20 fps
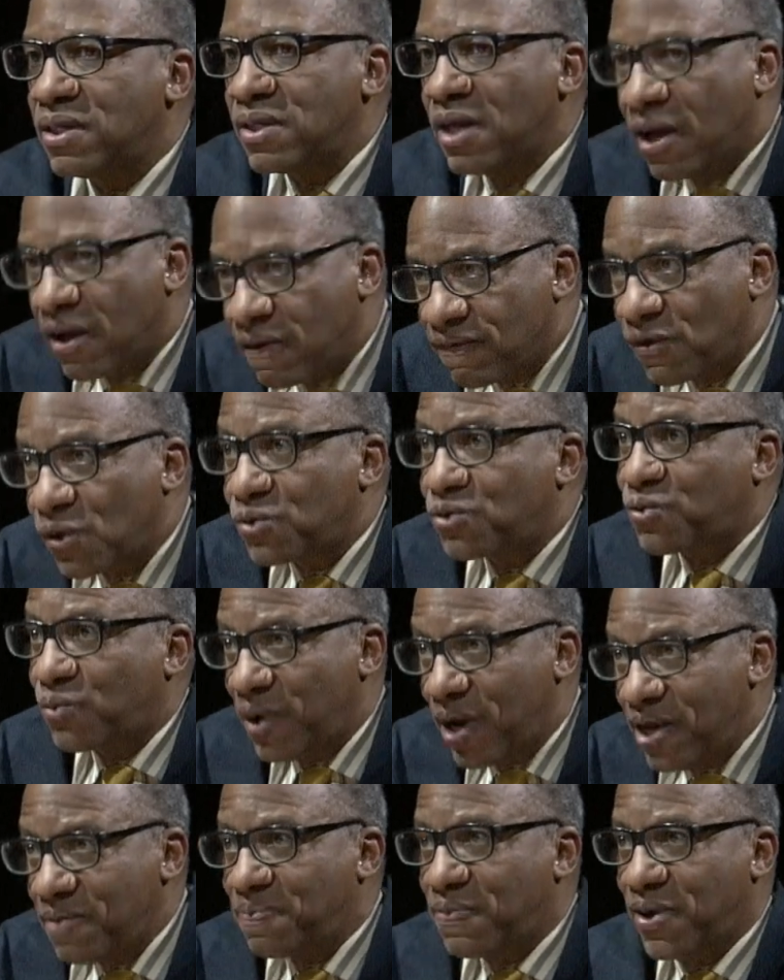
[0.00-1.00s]
of those
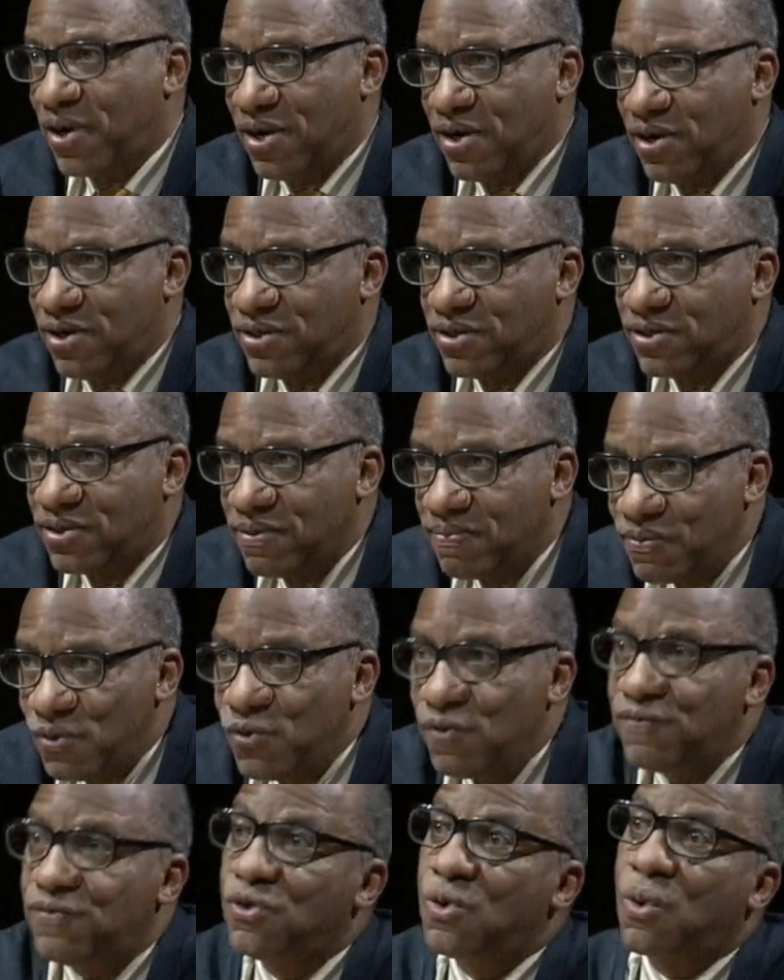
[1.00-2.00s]
grandparents
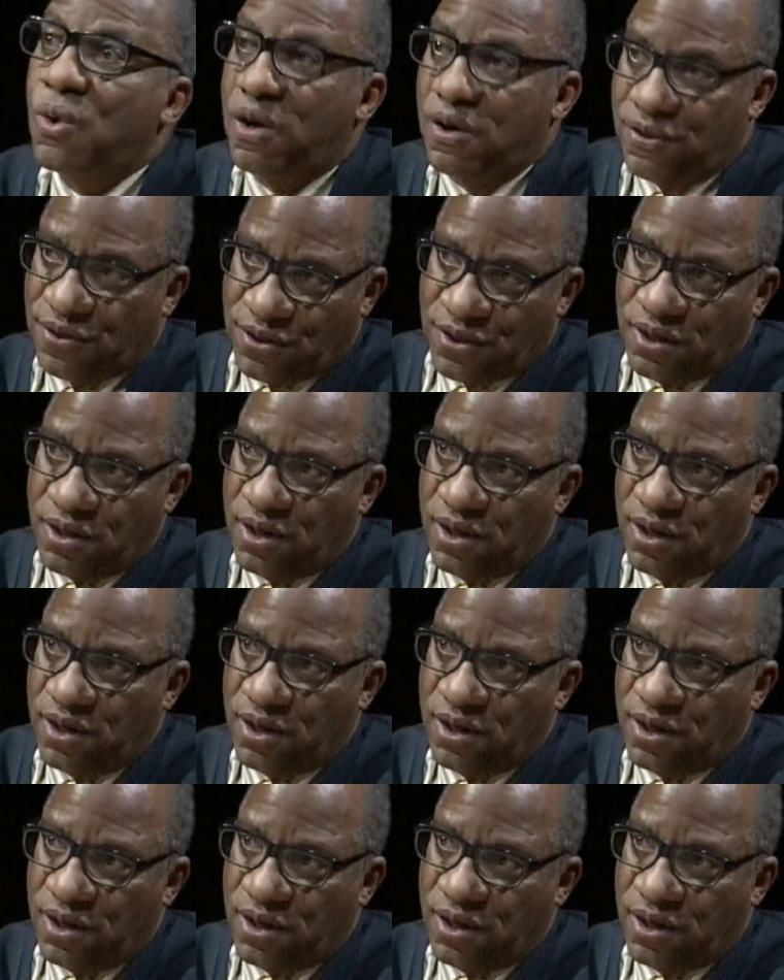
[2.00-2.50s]
moved north.